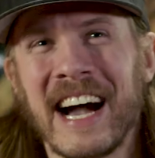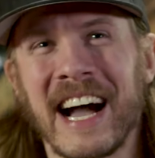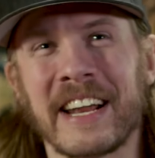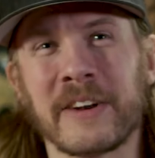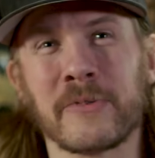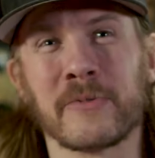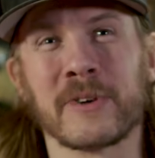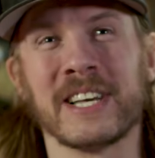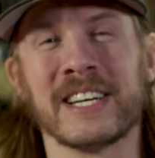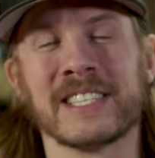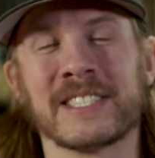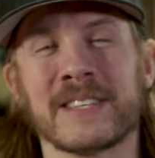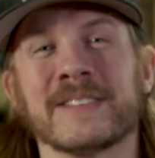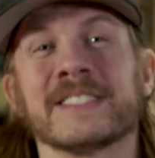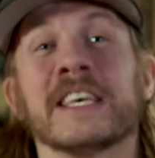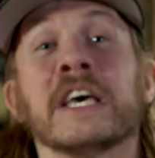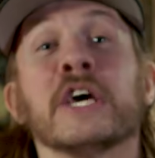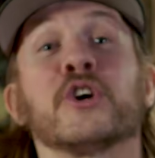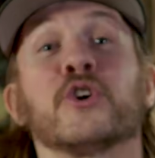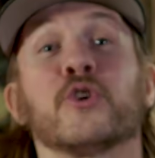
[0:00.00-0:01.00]
I didn't realize it
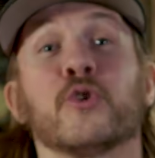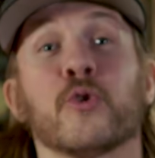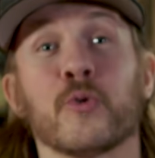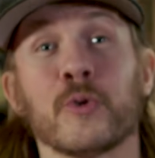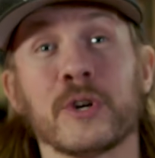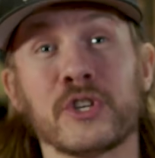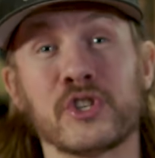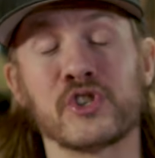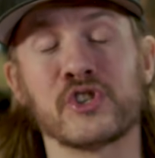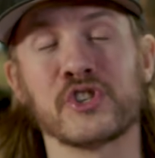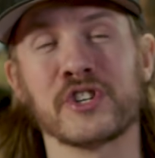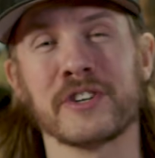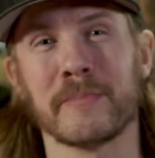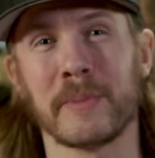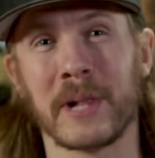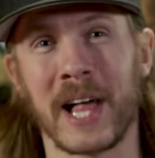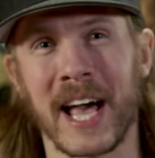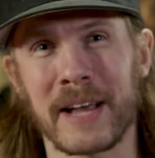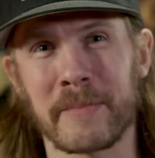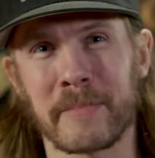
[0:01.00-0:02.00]
was Christian
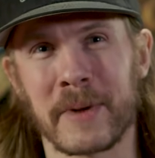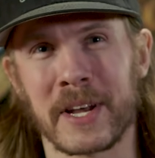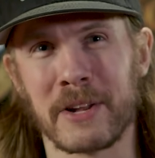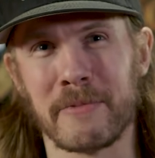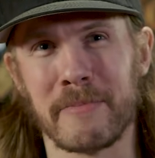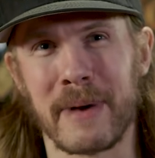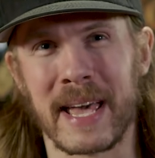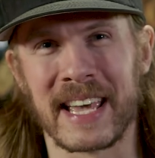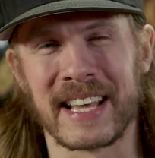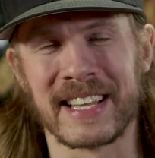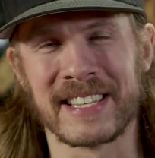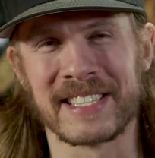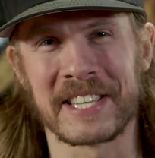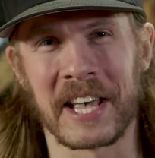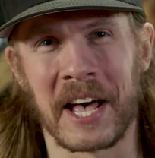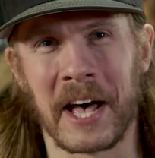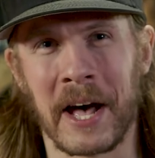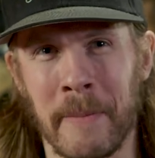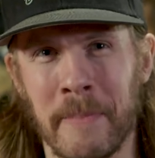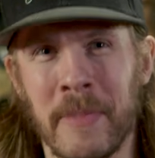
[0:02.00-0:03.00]
black metal bands.
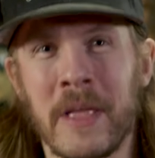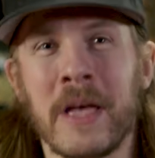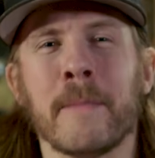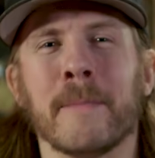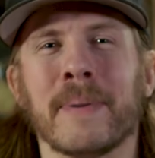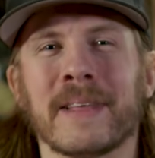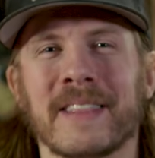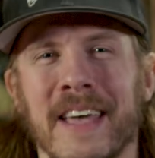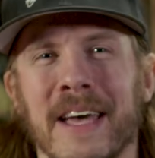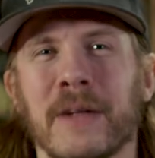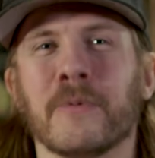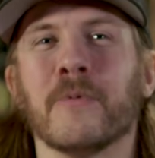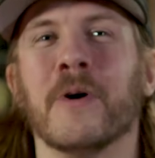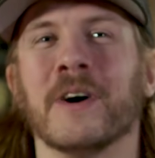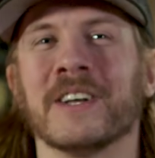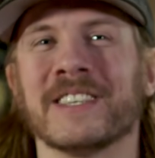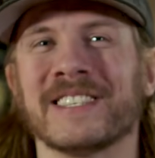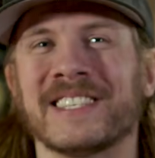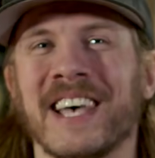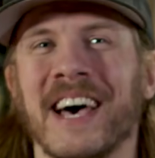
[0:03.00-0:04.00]
But then
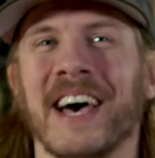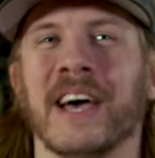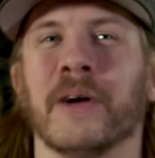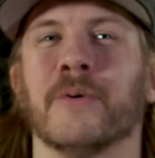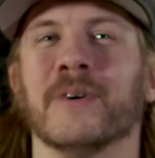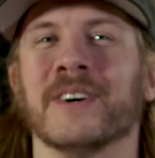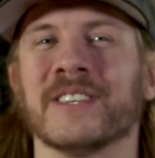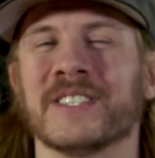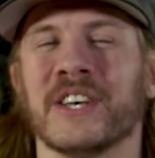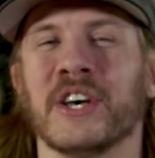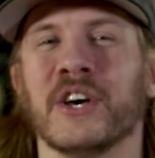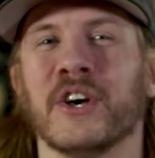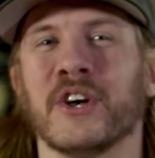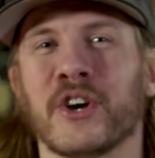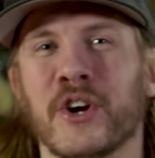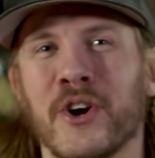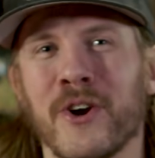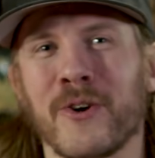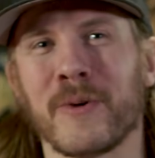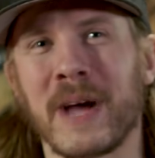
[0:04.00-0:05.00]
once I was
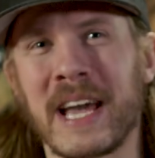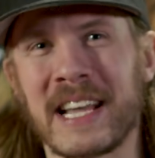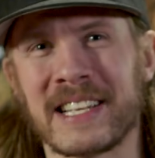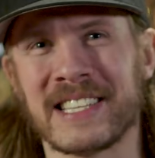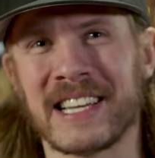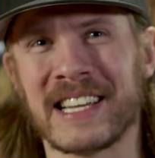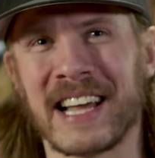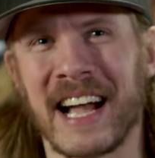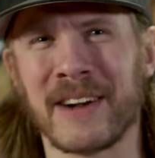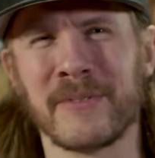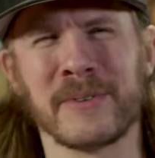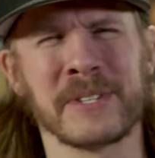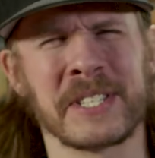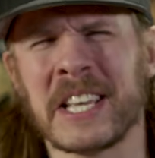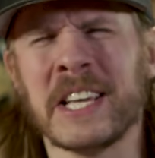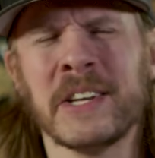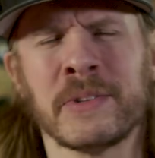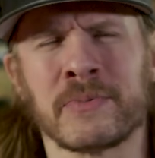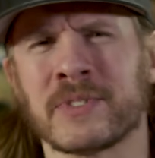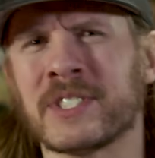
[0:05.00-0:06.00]
corrected, I was
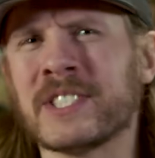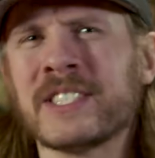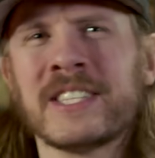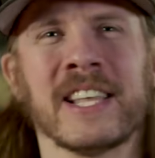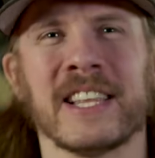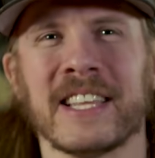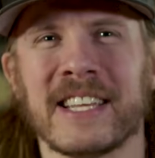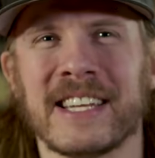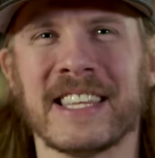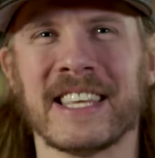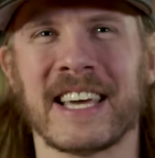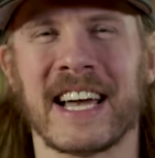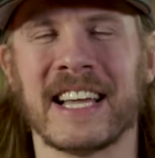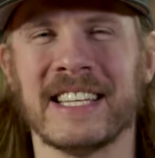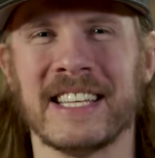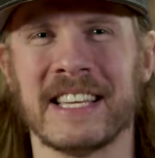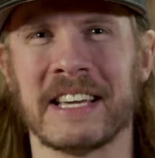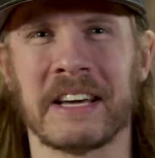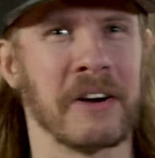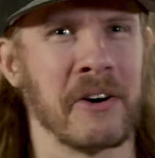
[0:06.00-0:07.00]
still into the
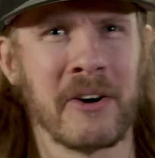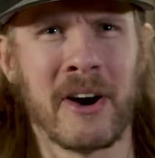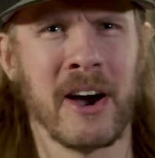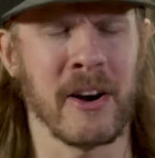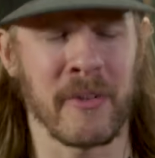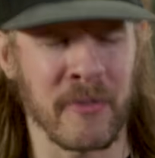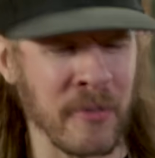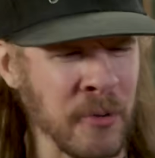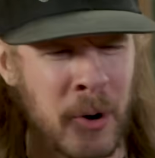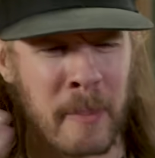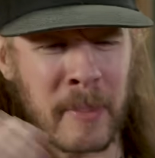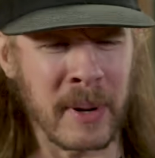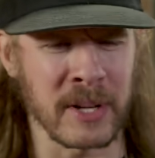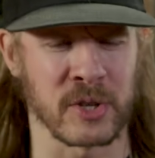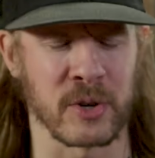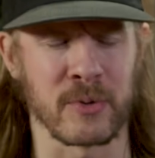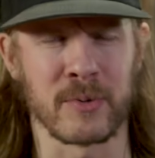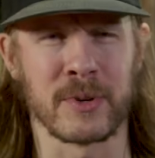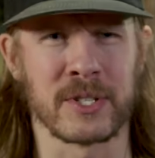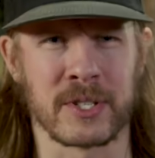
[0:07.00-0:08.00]
idea for a
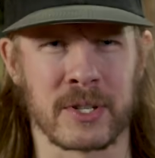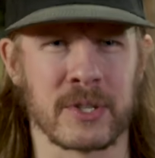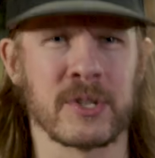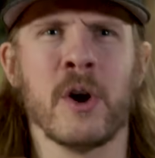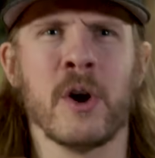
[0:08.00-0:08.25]
bunch of reasons.